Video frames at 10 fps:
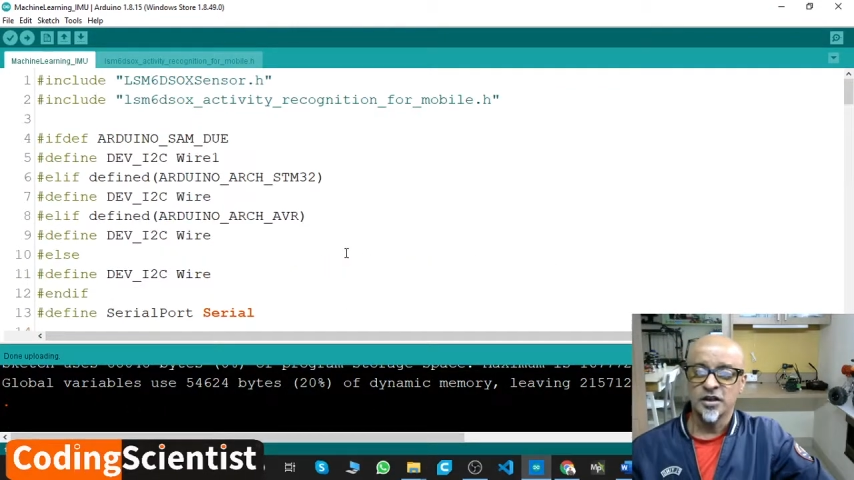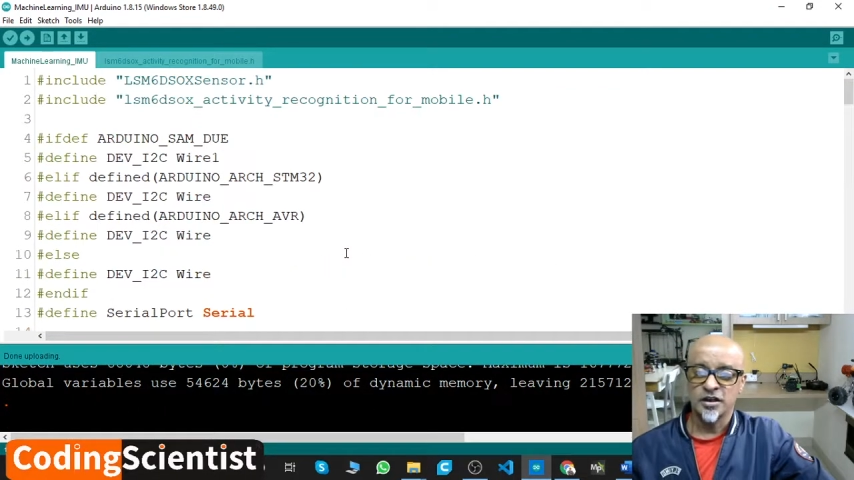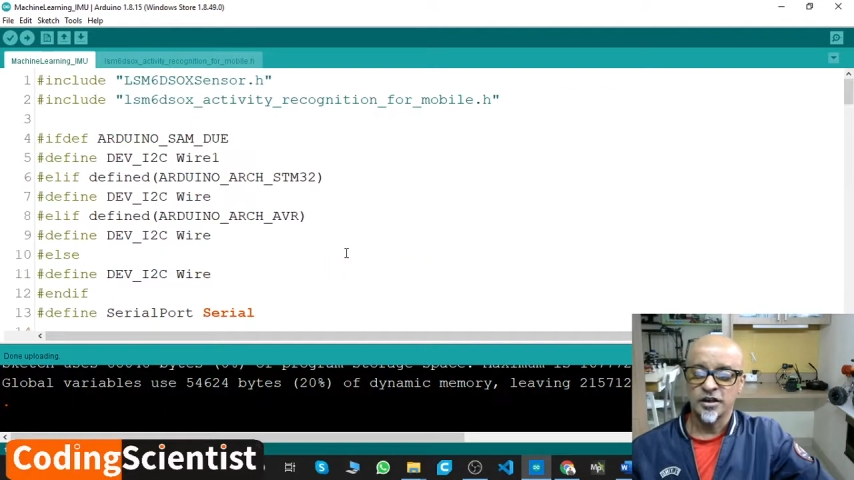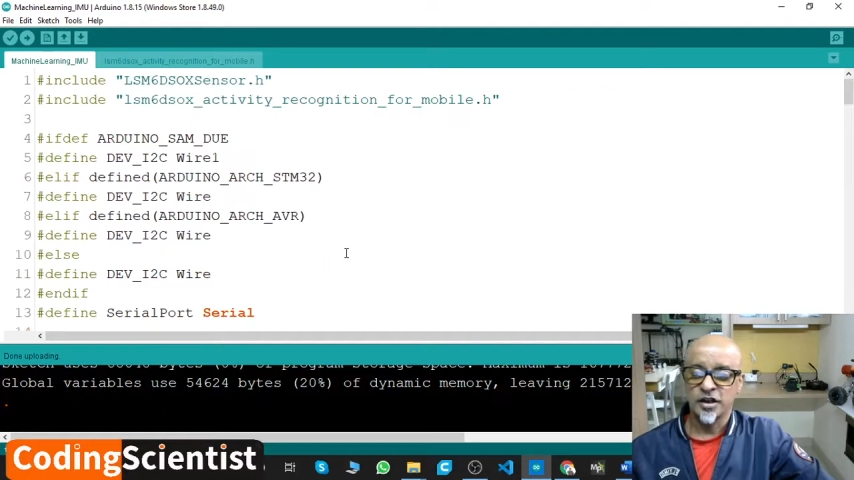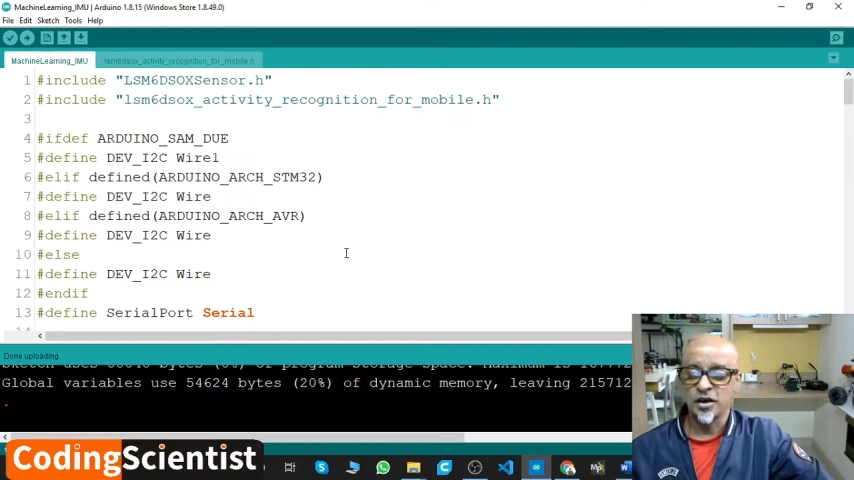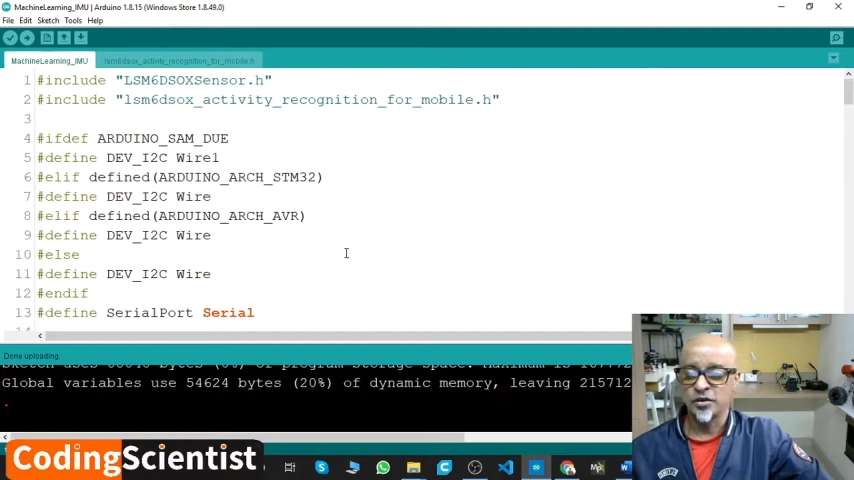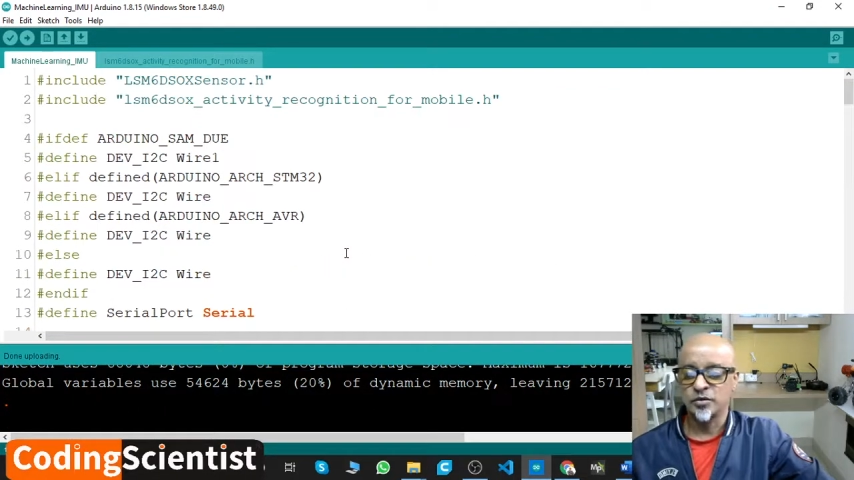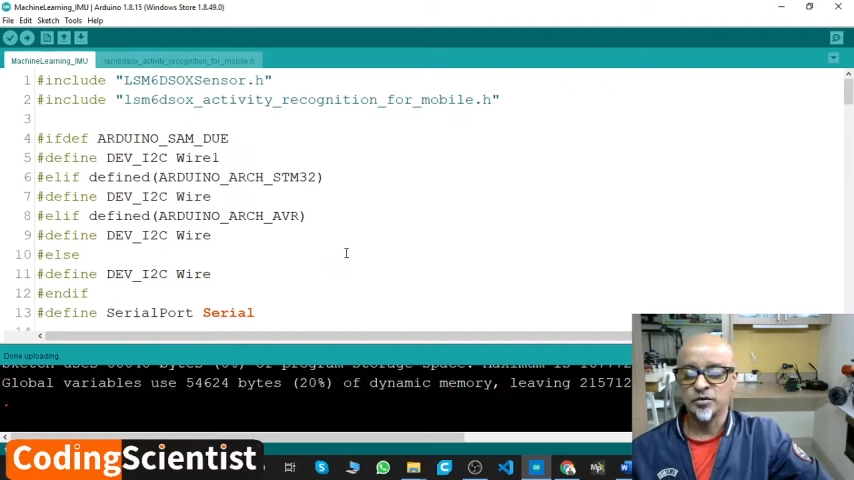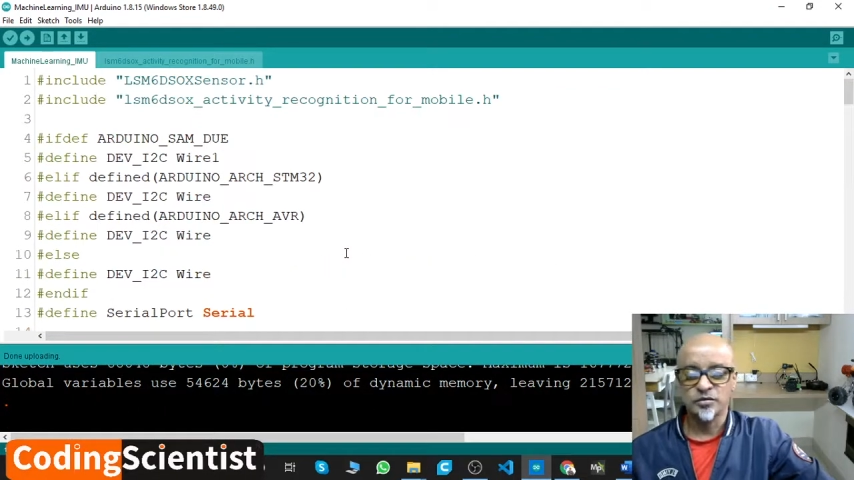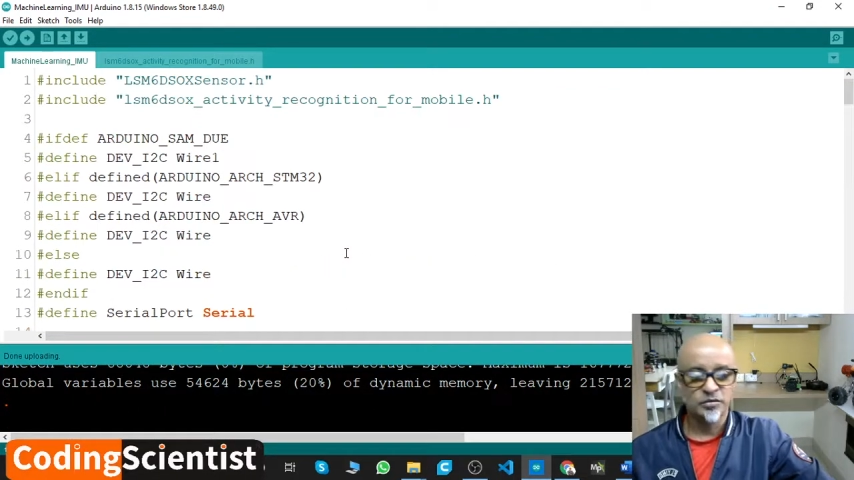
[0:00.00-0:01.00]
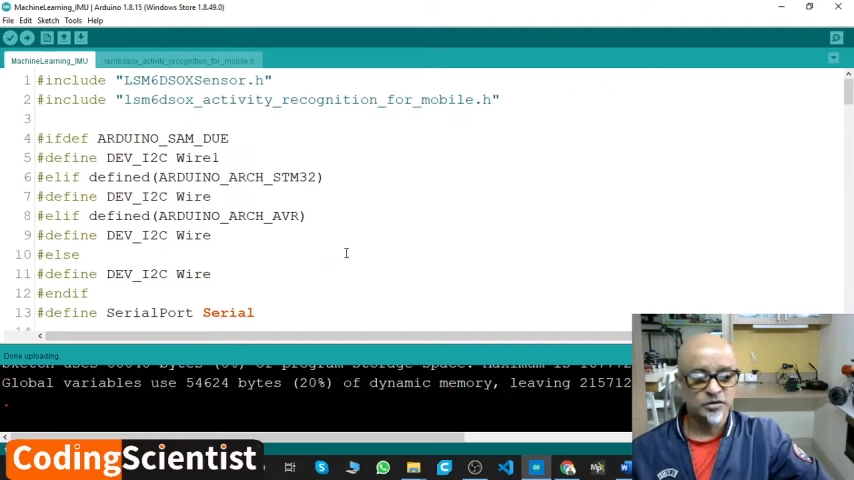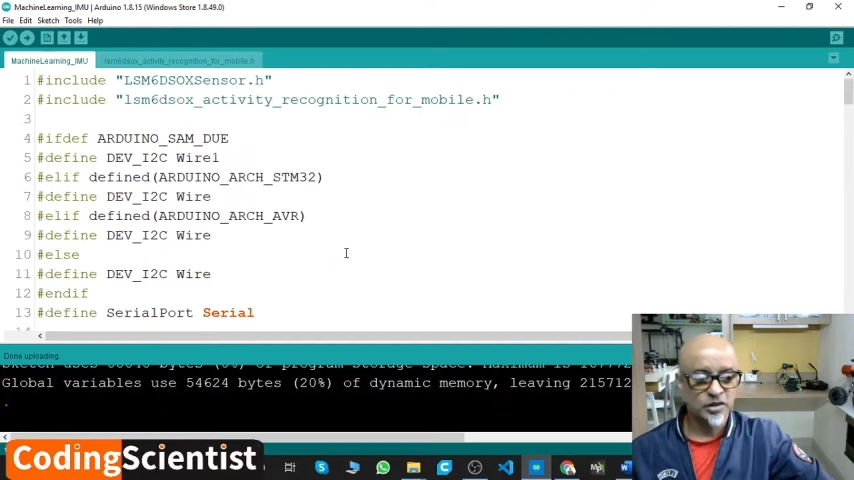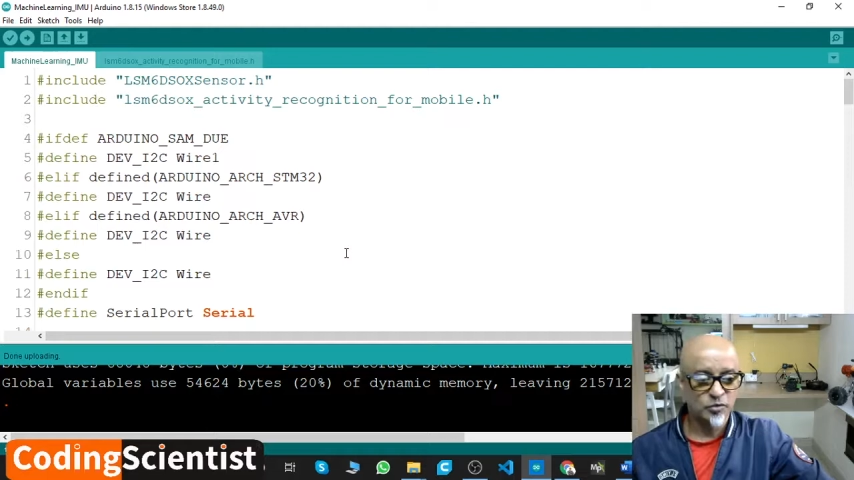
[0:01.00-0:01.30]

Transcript: Now, the